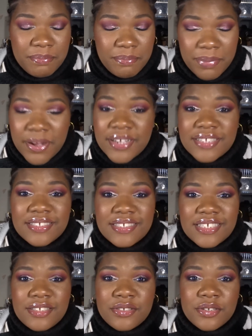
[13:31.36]
But
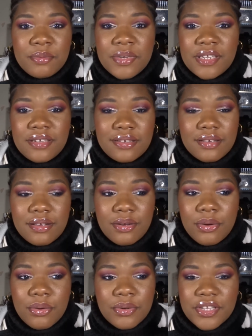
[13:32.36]
it took me a
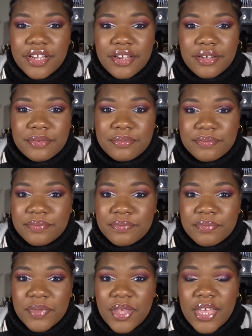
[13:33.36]
whole year.
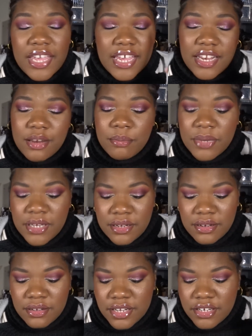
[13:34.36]
And I
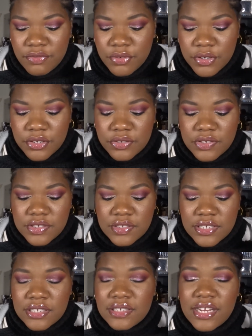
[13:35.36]
mean, 94 uses,
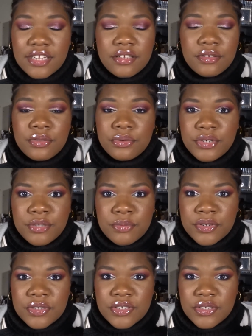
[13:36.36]
it's like 3
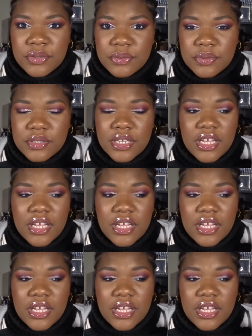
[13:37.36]
months use.